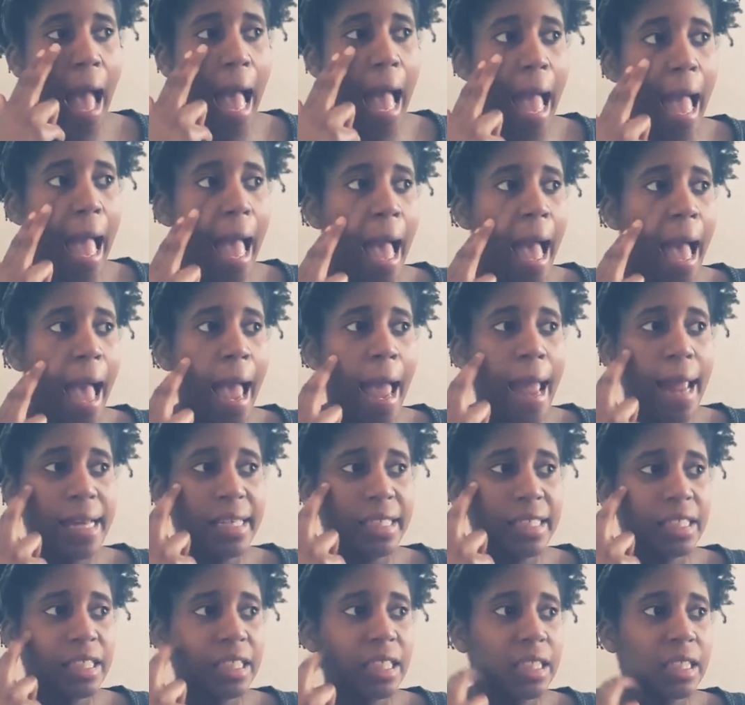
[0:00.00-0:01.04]
I
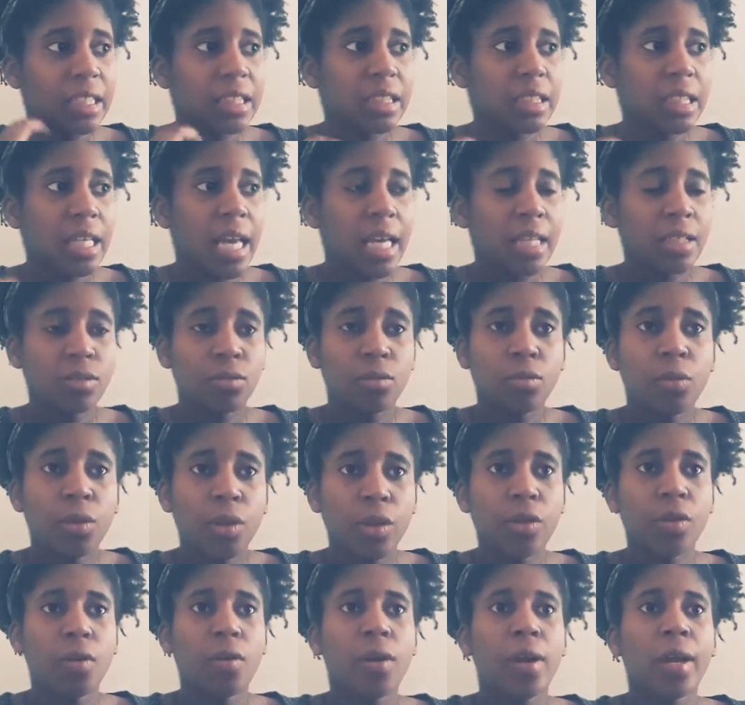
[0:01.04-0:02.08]
just, as we're
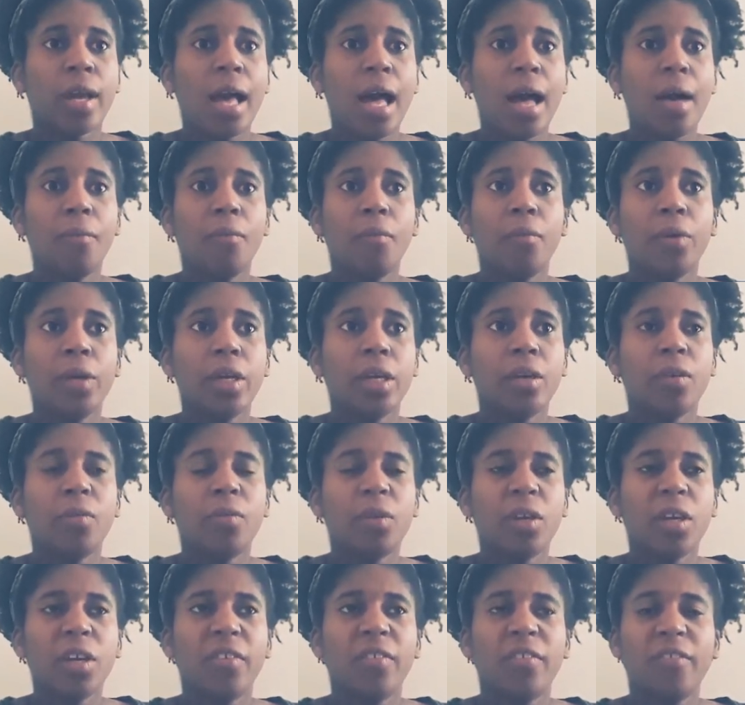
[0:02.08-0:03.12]
growing up,
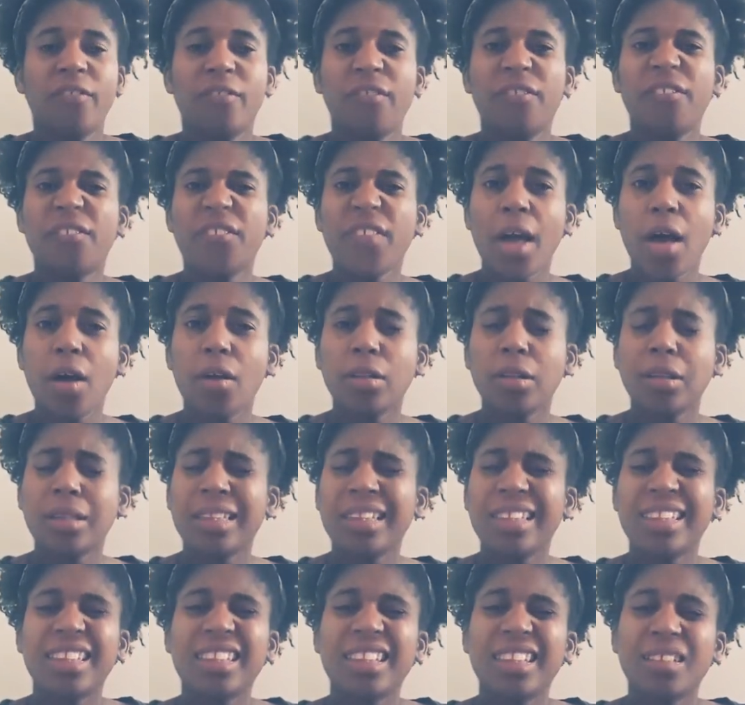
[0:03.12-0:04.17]
we felt
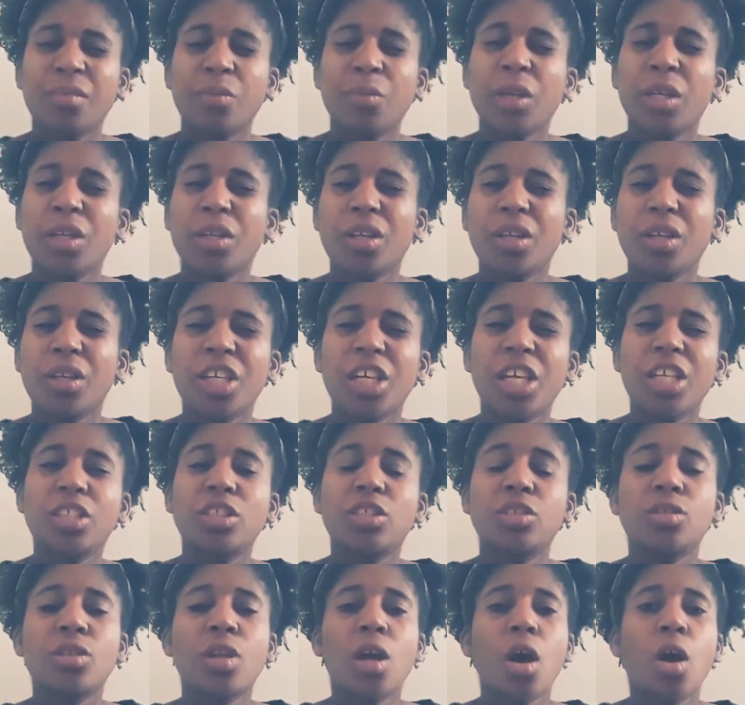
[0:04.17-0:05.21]
kids
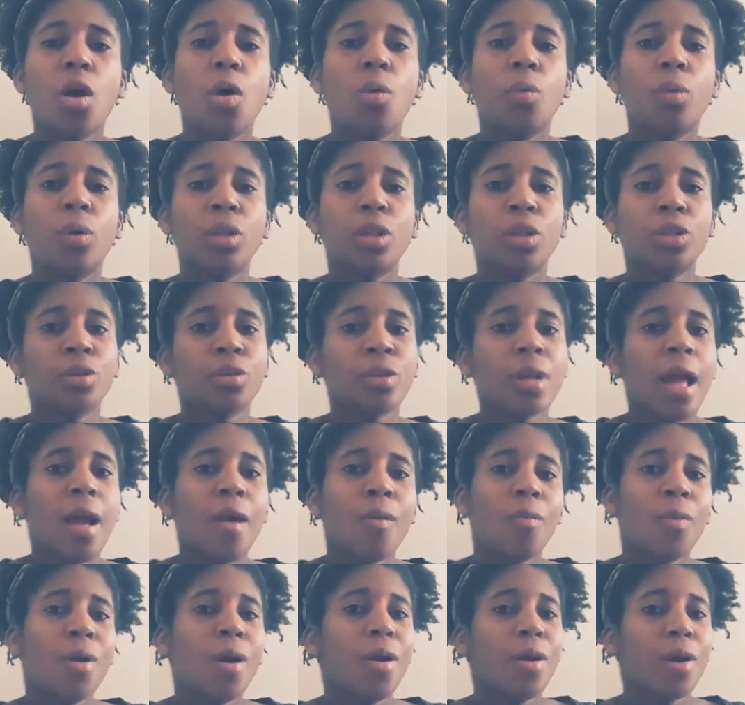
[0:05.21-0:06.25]
know when you're not
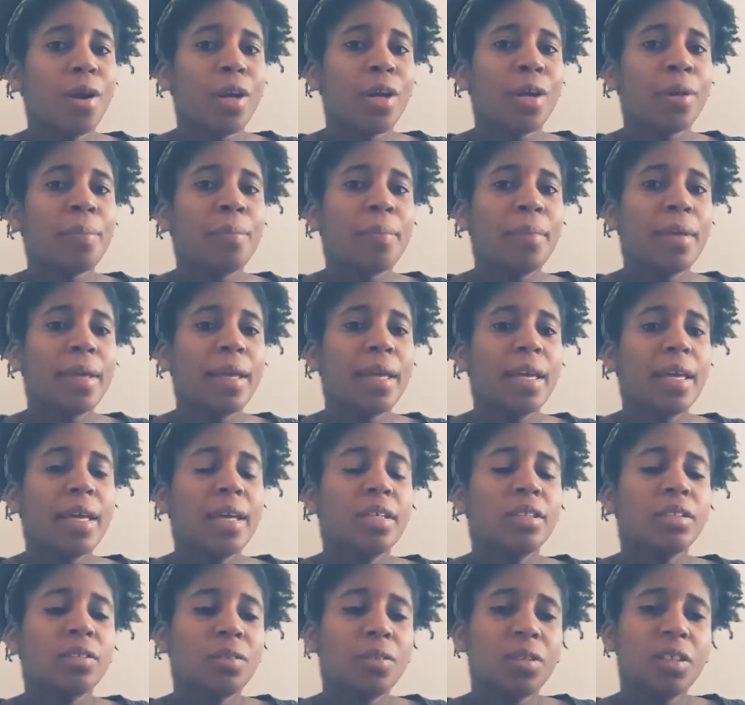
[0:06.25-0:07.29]
welcome.
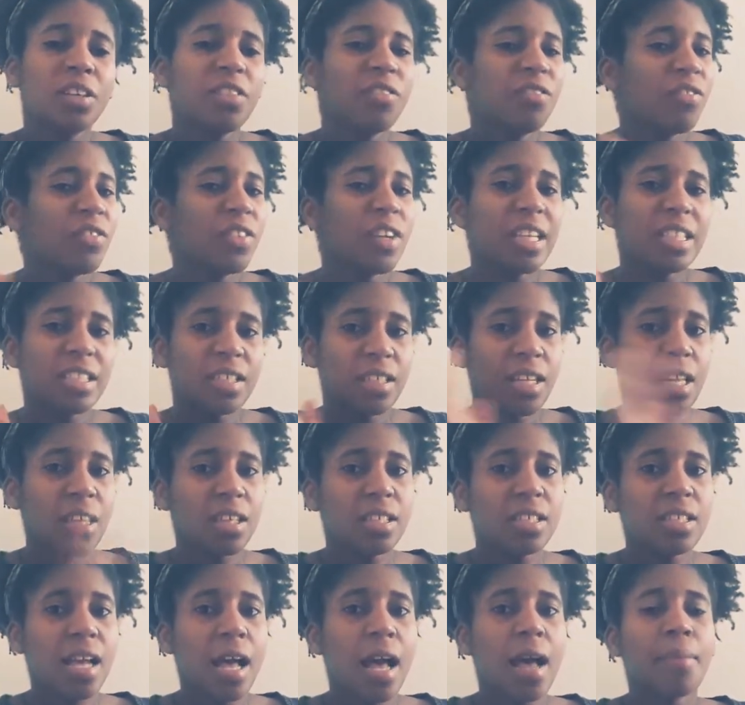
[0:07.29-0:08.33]
So therefore, that's another
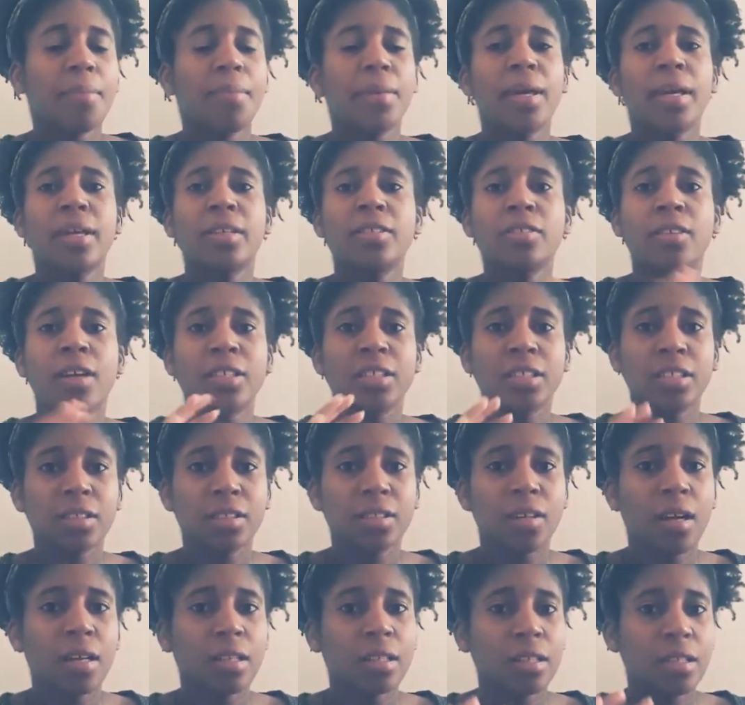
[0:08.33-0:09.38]
topic. So I just
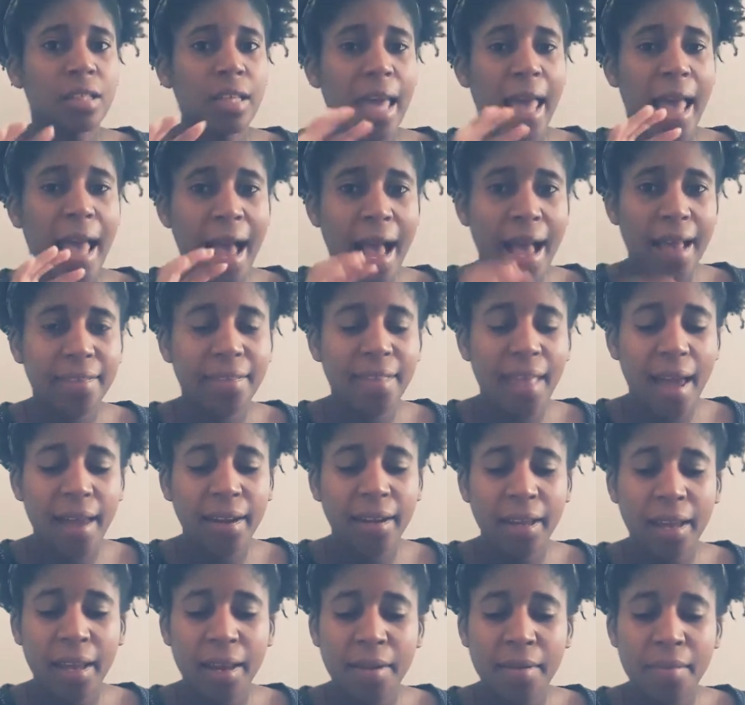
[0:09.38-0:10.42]
thought to add that
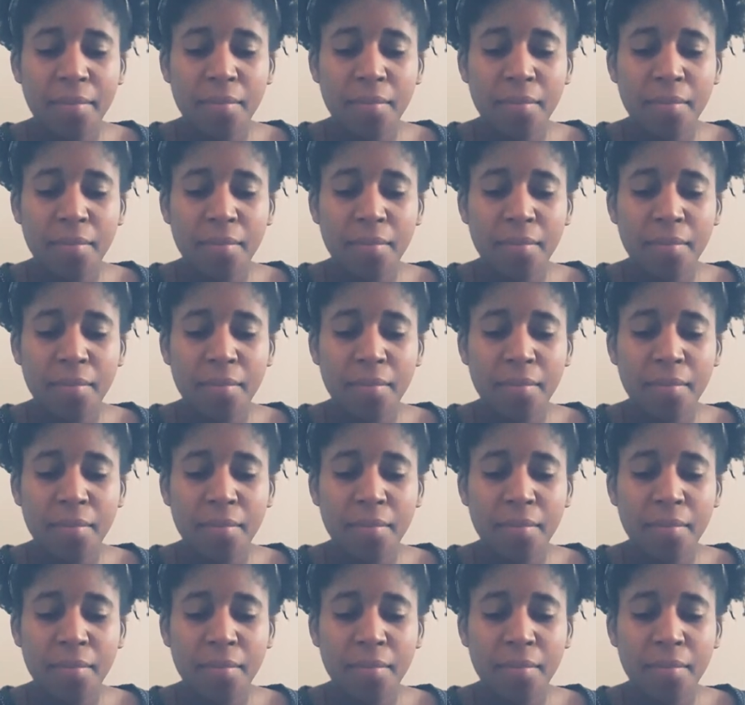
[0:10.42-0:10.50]
in.